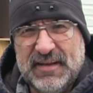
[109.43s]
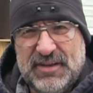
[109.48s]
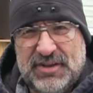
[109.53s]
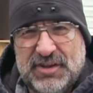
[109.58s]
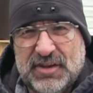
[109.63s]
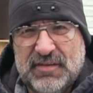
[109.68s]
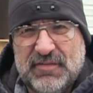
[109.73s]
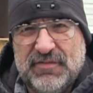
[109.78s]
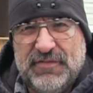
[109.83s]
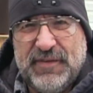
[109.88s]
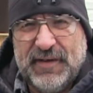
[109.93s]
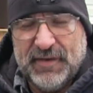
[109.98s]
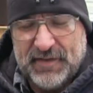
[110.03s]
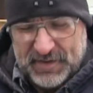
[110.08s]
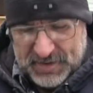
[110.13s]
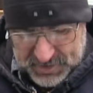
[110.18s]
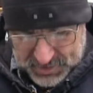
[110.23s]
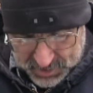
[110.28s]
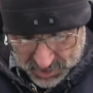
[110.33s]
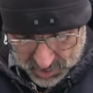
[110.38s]
Shouldn't feel
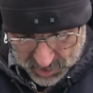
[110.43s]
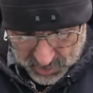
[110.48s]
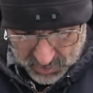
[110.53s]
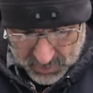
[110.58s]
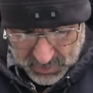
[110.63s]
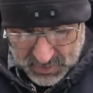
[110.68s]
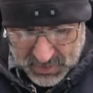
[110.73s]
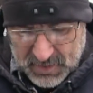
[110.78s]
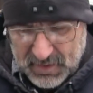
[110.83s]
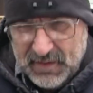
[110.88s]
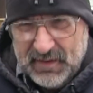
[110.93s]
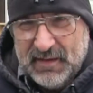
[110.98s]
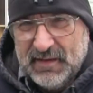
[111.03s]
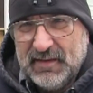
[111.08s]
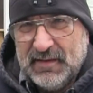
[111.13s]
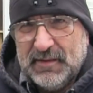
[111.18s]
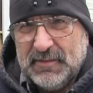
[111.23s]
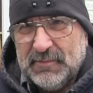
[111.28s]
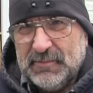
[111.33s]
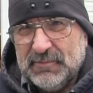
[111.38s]
this cold.
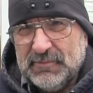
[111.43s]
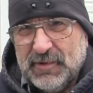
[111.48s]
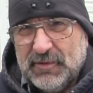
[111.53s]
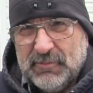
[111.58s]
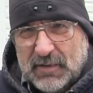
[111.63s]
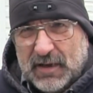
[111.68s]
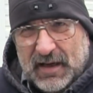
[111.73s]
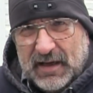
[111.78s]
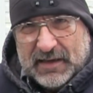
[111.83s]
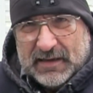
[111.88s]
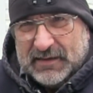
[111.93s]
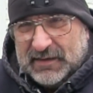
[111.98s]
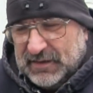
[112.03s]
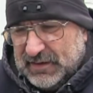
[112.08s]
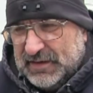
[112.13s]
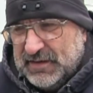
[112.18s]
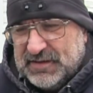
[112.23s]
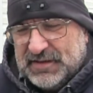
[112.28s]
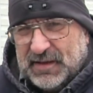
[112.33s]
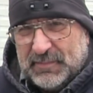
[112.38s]
But my
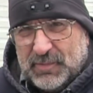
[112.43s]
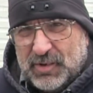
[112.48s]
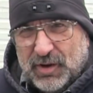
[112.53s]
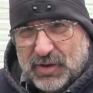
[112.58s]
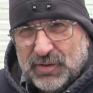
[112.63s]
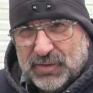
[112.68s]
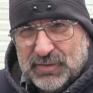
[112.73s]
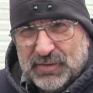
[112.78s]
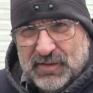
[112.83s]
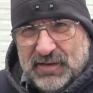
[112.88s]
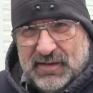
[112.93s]
goodness, I'm cold.